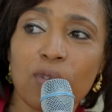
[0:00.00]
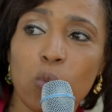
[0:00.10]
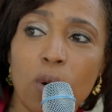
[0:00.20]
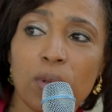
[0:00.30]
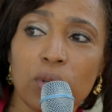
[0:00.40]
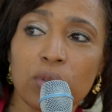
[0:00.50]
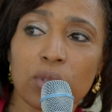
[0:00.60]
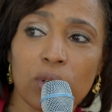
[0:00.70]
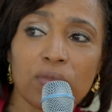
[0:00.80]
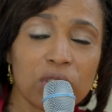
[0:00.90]
a woman who
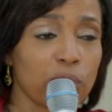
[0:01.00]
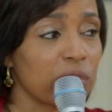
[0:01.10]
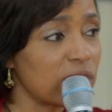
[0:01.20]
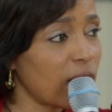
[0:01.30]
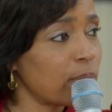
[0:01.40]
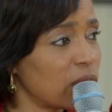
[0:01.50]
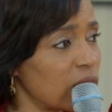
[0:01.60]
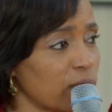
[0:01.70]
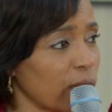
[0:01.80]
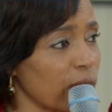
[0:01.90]
served as a
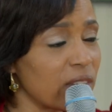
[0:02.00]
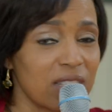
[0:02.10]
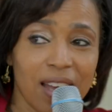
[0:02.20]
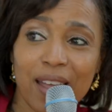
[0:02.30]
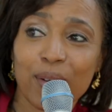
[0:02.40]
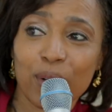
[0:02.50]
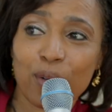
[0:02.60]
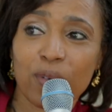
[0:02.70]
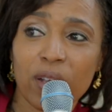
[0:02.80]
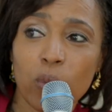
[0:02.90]
receptionist for her entire
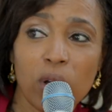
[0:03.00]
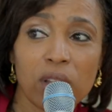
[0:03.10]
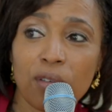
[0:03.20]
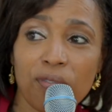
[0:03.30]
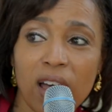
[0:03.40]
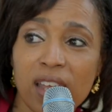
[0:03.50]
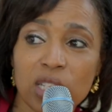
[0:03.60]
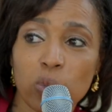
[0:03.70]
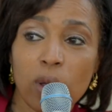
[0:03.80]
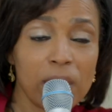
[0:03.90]
career, one of the
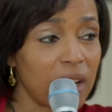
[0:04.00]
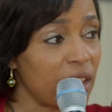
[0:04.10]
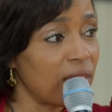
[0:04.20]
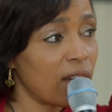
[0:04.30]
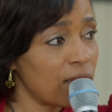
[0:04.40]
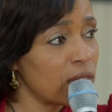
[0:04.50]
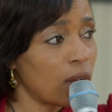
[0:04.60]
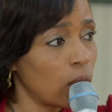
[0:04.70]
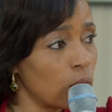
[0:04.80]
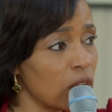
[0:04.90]
finest women I have ever
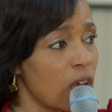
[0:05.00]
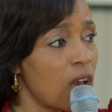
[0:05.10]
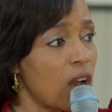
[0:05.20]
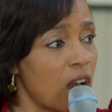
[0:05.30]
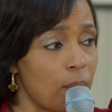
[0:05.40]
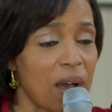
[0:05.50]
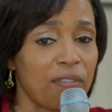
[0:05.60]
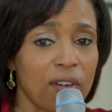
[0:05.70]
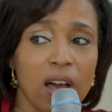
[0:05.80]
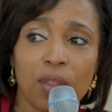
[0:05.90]
known. My
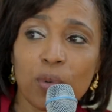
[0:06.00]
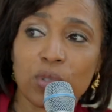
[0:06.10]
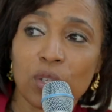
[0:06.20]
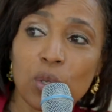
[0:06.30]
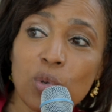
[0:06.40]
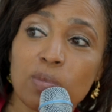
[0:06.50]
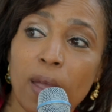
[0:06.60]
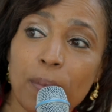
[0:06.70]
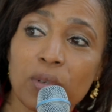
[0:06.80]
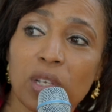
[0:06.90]
father was a
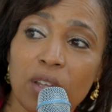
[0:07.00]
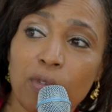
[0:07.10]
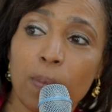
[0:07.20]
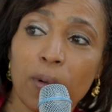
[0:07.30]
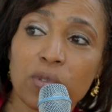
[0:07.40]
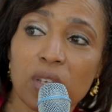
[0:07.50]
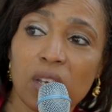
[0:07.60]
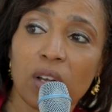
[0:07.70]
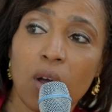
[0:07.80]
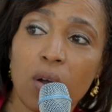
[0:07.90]
newspaper delivery person
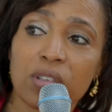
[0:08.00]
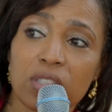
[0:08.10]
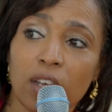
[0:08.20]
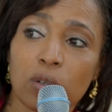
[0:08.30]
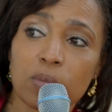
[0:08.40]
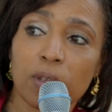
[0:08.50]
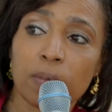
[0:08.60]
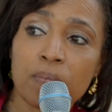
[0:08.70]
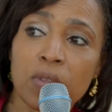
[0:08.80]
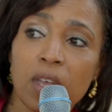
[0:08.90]
and a car salesman.
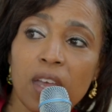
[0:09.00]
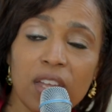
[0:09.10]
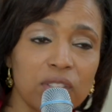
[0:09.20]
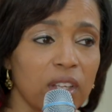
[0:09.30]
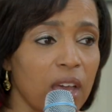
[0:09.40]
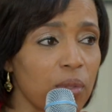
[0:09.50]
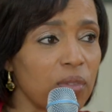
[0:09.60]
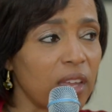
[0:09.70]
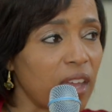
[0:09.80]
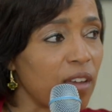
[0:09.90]
And together
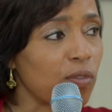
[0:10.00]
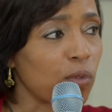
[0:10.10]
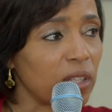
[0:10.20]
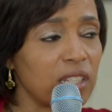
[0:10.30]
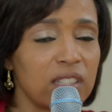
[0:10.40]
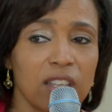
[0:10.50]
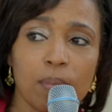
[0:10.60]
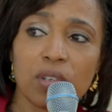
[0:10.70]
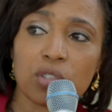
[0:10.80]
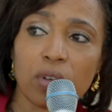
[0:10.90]
they have really
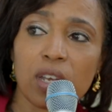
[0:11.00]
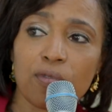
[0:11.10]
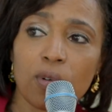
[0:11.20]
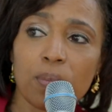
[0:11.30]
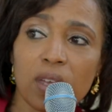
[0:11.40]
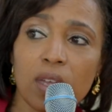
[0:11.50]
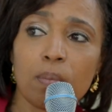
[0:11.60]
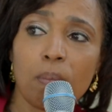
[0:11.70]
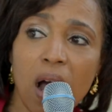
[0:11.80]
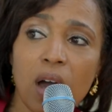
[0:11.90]
demonstrated for me and
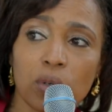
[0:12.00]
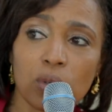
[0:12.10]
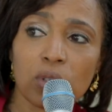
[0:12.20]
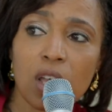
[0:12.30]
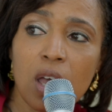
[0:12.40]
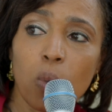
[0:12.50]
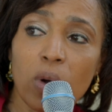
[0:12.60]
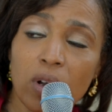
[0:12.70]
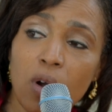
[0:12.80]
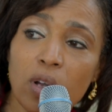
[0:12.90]
modeled
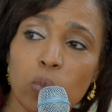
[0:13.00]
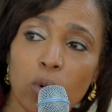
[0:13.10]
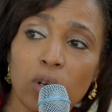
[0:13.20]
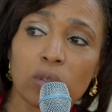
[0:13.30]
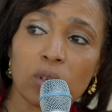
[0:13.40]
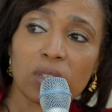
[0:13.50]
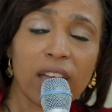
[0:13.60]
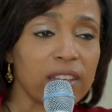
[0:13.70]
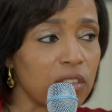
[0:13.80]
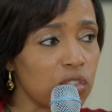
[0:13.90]
what hard work looked
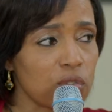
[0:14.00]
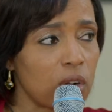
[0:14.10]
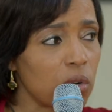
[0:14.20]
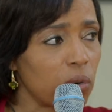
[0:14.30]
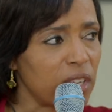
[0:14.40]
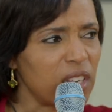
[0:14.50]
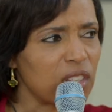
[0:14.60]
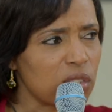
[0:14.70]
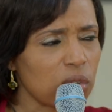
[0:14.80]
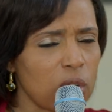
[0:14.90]
like and struggle, and it
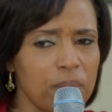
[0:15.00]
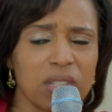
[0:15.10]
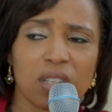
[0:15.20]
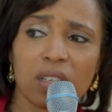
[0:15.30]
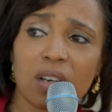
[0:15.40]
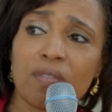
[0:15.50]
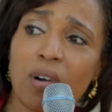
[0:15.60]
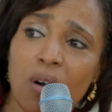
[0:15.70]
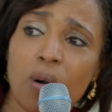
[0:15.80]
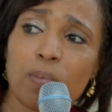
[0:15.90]
has taught me to love
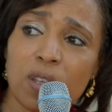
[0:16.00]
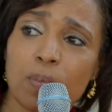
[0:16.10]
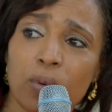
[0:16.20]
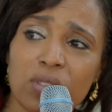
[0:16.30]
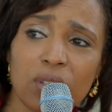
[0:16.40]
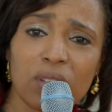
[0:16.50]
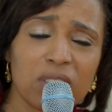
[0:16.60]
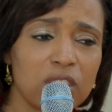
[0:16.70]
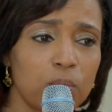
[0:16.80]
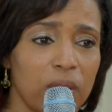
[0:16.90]
all people. And so
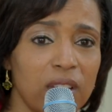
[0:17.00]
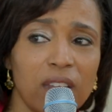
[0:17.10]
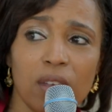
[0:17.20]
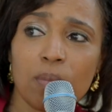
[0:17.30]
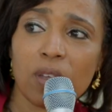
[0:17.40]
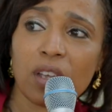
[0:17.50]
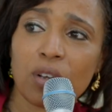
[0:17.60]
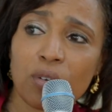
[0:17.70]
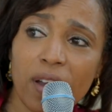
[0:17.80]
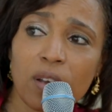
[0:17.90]
this has been an
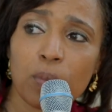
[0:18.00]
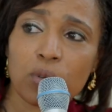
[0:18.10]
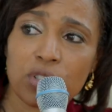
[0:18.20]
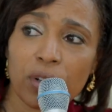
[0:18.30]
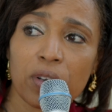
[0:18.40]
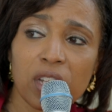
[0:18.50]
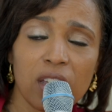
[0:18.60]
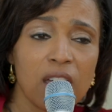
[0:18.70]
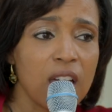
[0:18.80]
incredible journey.